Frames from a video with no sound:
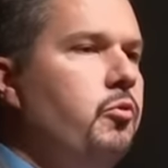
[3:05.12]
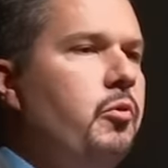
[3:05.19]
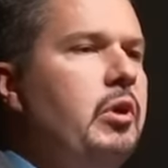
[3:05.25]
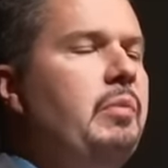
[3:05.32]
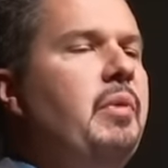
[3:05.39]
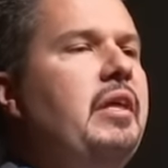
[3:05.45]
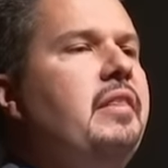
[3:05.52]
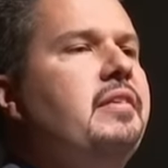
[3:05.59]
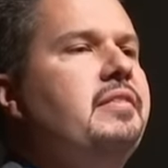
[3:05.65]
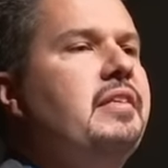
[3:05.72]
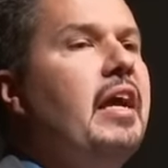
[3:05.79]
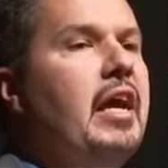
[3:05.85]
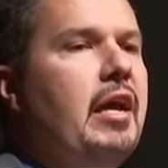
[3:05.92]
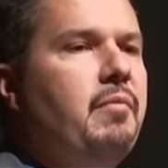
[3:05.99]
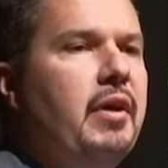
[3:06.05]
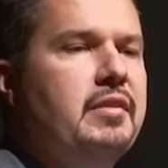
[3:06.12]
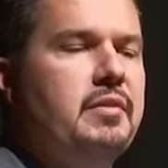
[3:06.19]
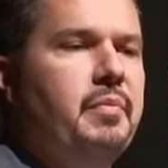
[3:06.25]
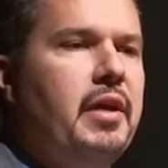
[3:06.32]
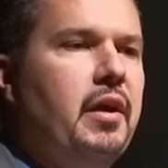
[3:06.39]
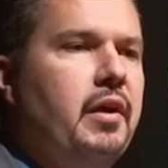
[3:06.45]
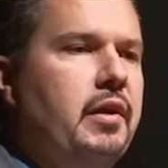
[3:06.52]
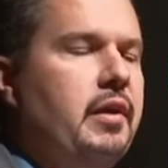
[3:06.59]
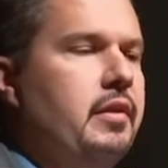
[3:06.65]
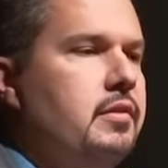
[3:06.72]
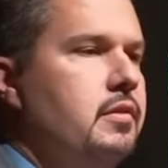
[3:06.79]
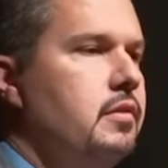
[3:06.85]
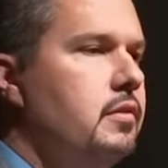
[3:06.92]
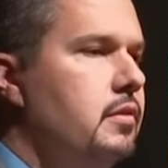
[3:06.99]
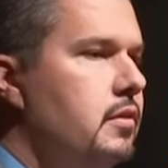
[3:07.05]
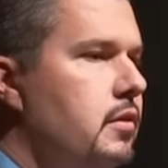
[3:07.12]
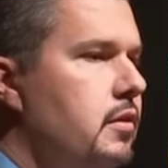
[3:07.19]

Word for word: will we be the same as Americans.